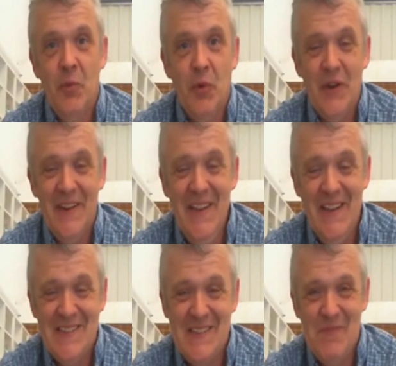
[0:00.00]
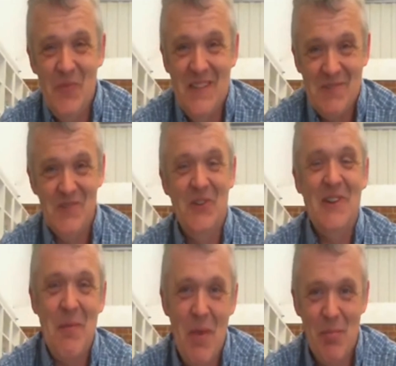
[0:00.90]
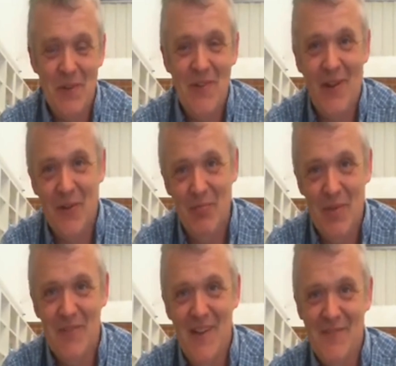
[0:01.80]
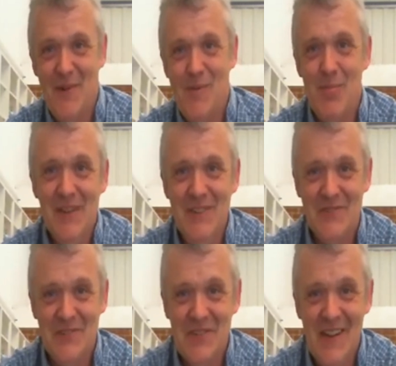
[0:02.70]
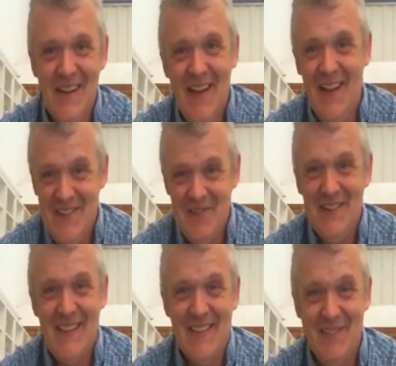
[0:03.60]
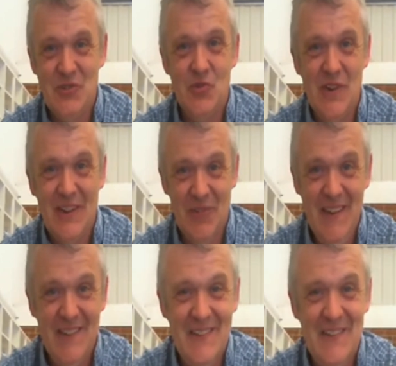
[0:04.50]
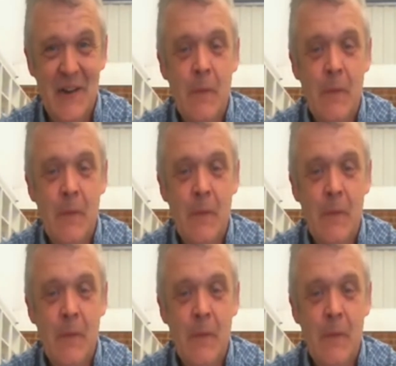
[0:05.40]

What it is rolling people around on big red rubber balloons. And you would think that was really weird.